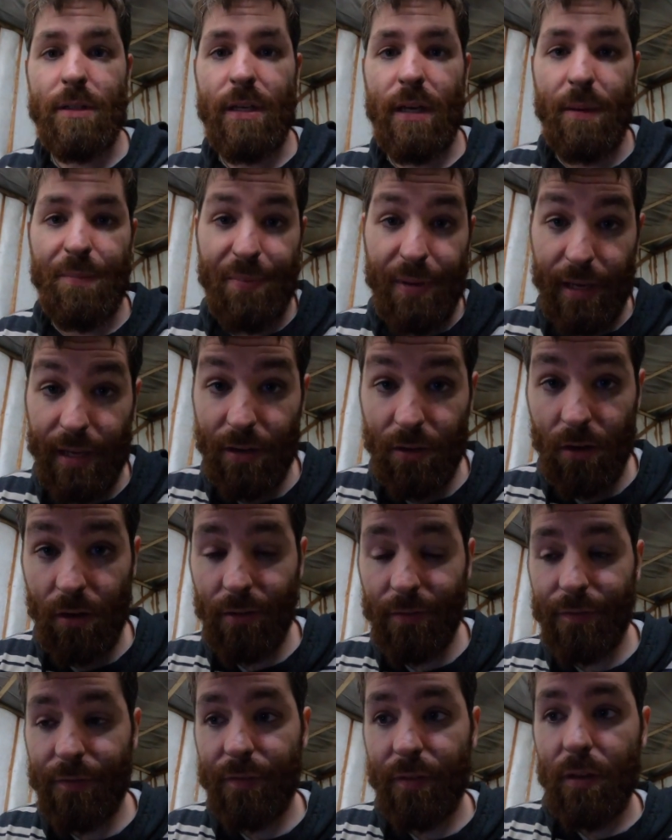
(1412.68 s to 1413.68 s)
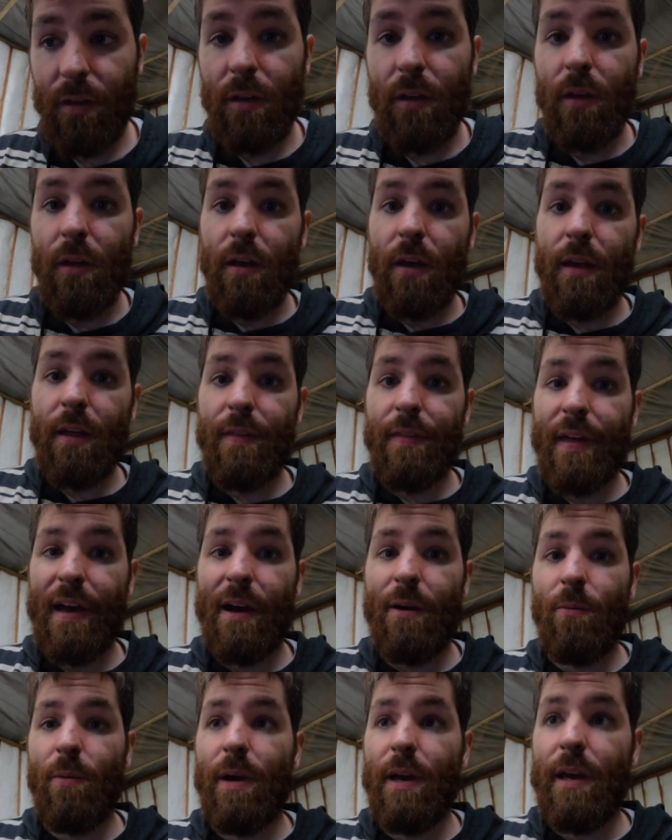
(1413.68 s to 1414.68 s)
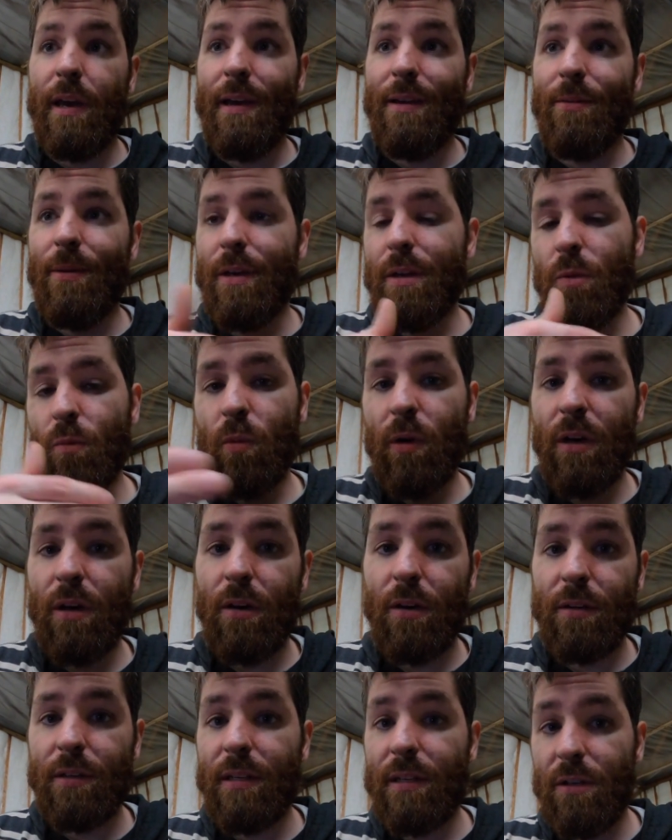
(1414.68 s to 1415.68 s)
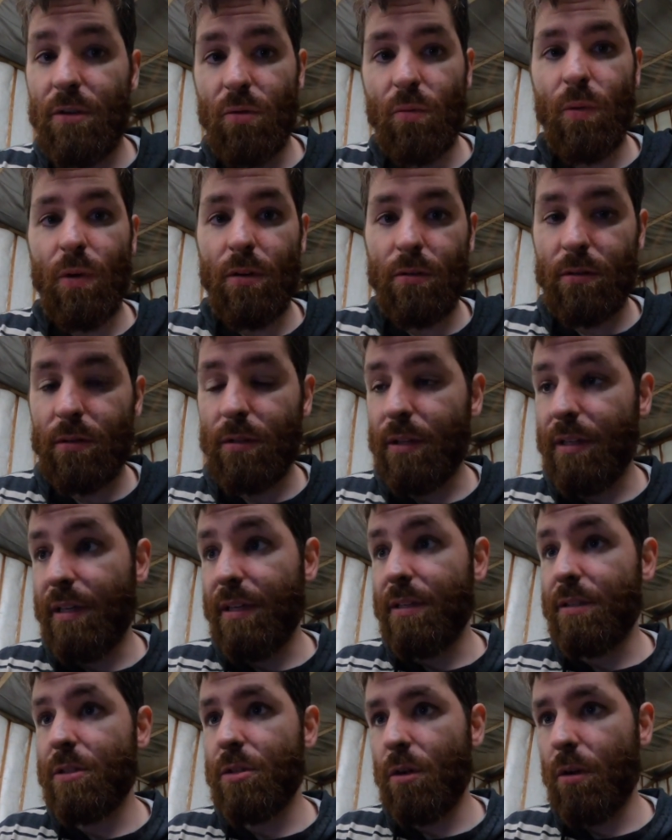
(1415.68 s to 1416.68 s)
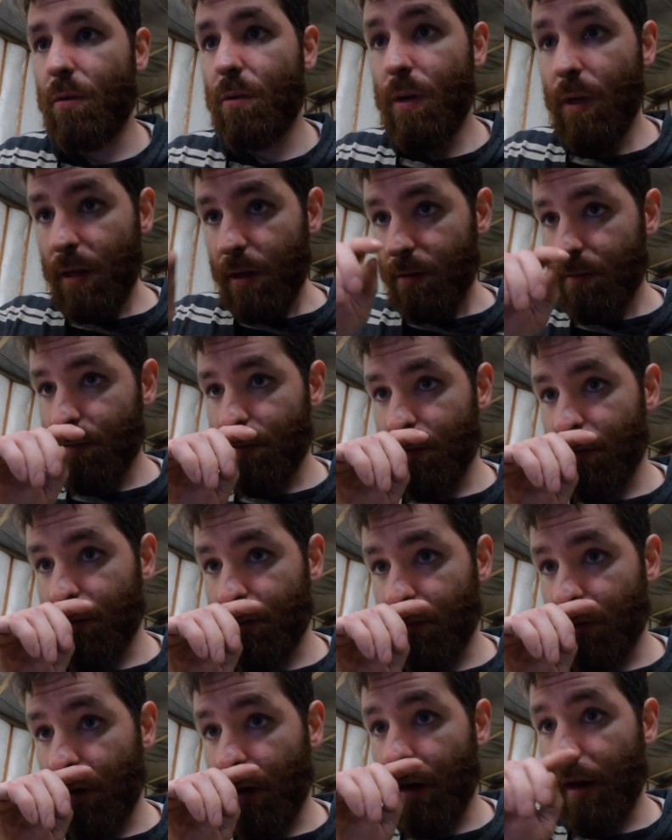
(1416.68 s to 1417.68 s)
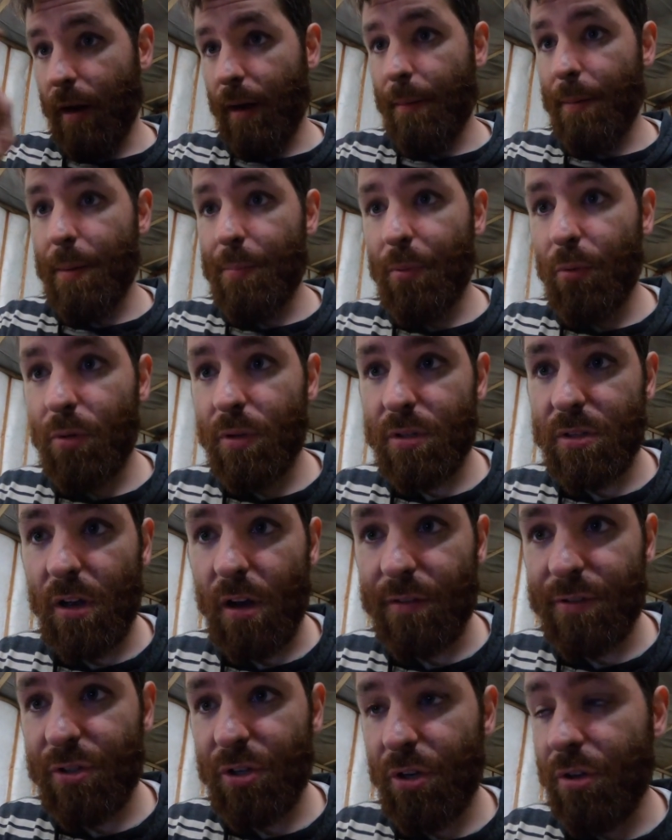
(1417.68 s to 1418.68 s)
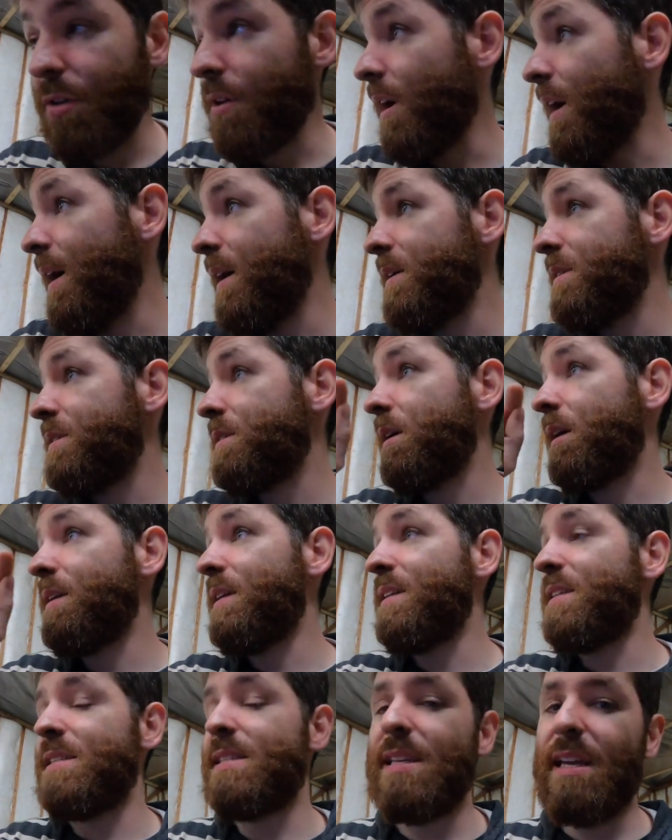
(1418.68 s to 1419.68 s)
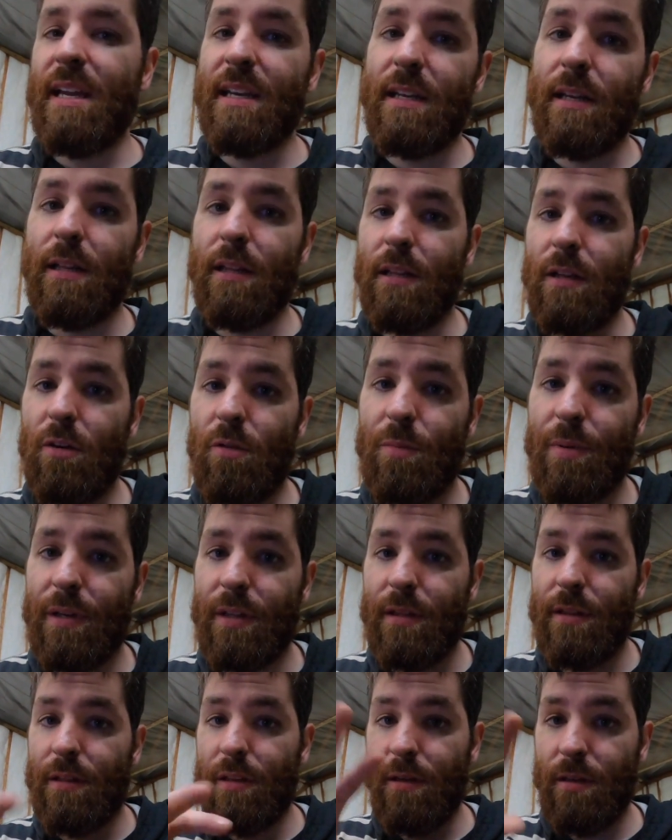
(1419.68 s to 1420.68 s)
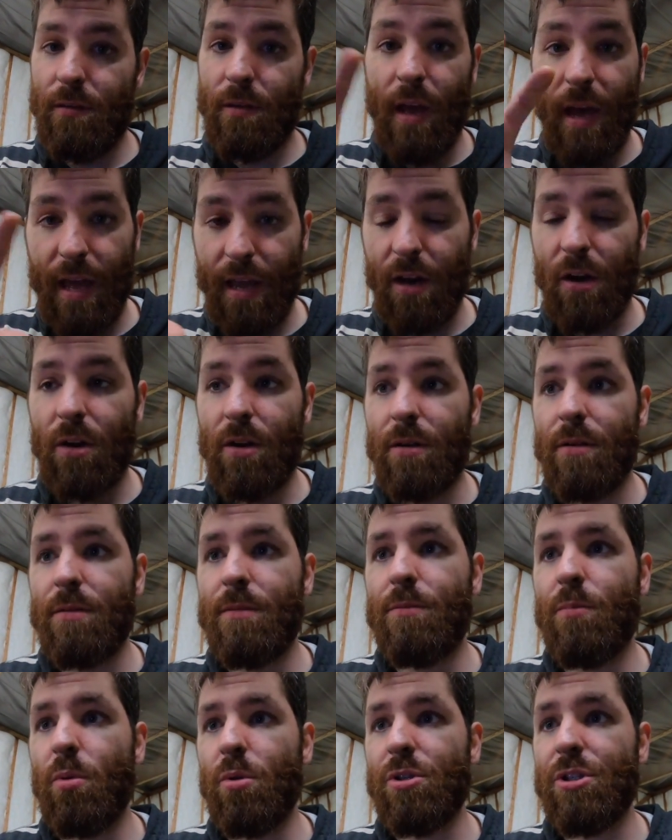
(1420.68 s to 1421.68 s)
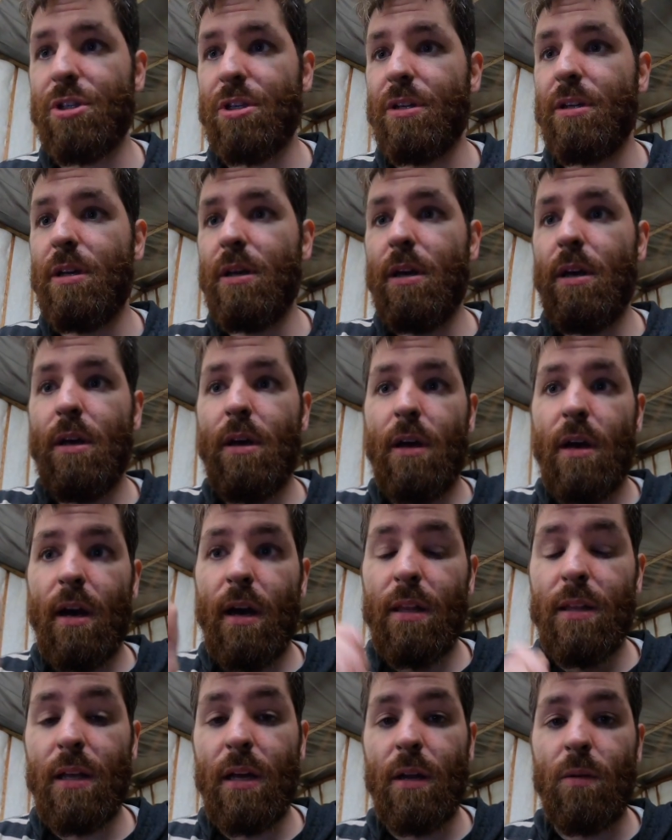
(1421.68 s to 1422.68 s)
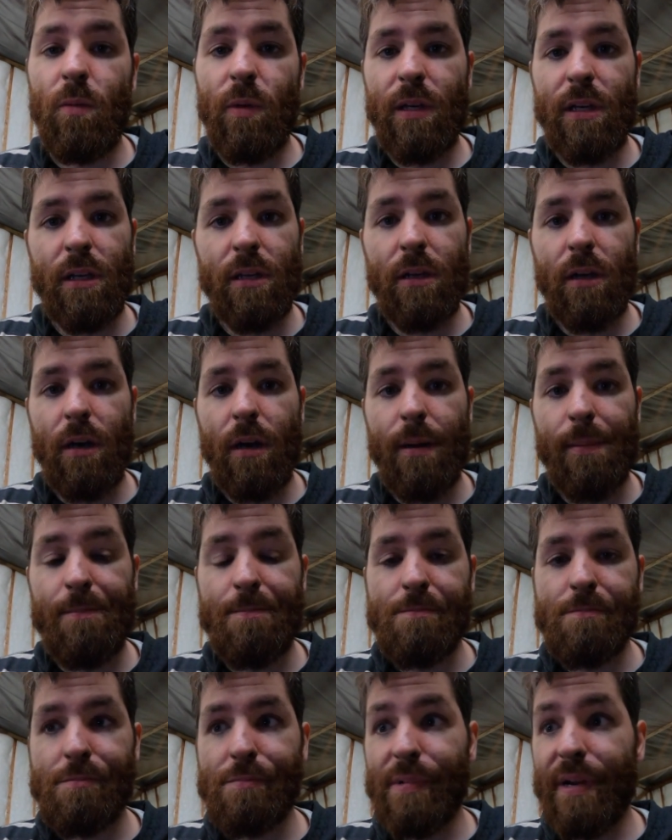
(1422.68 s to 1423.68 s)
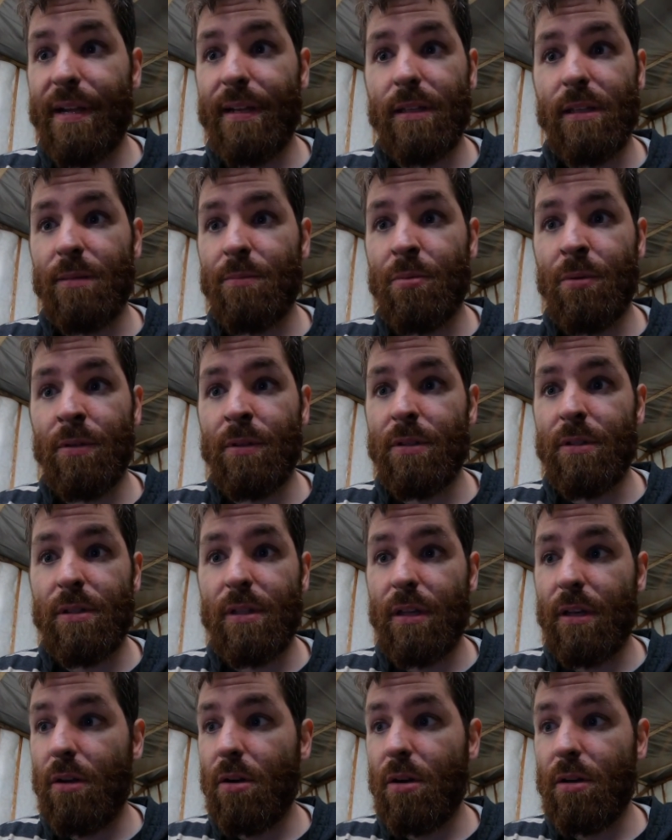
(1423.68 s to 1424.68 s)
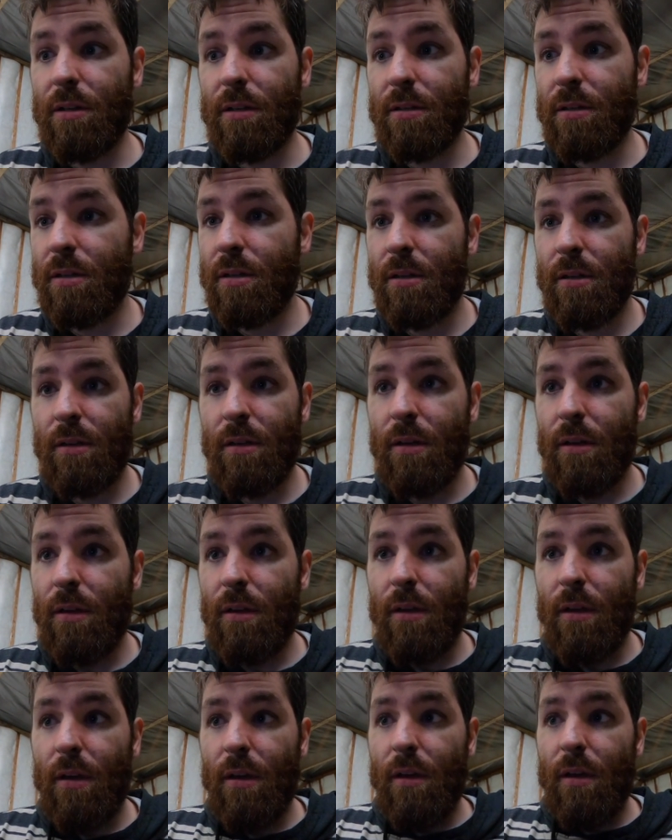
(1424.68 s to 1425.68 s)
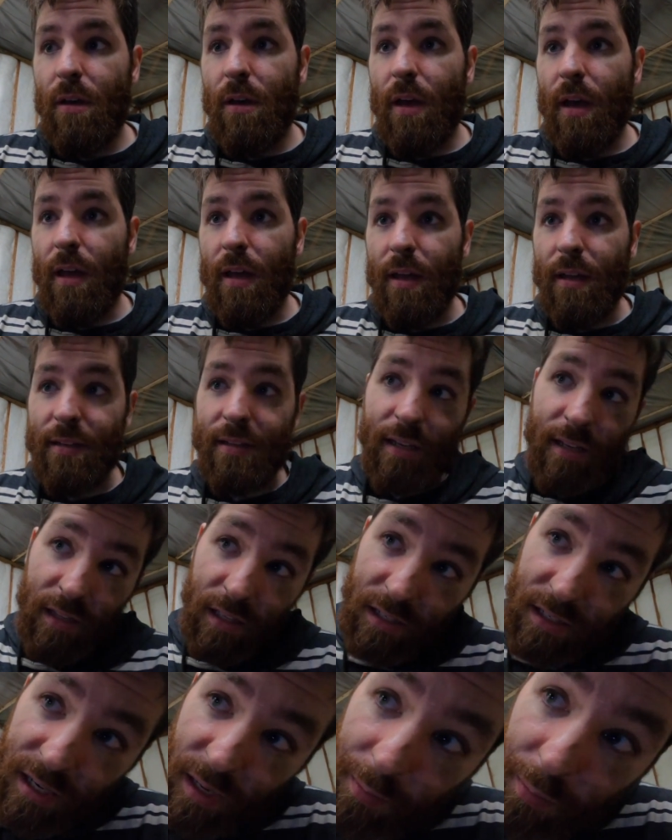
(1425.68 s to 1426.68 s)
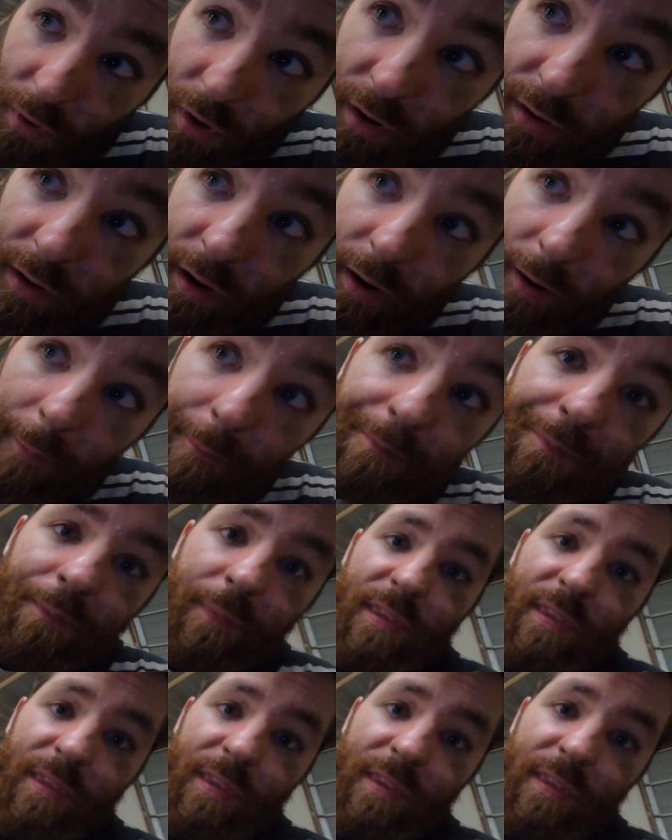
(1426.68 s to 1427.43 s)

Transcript: take paint off, and that way we can weld and it'll weld clean. So I'm gonna pull this off, show you guys. I need to sand it a little bit, the hanger portion, and then we can get to putting this thing on and getting the tip on.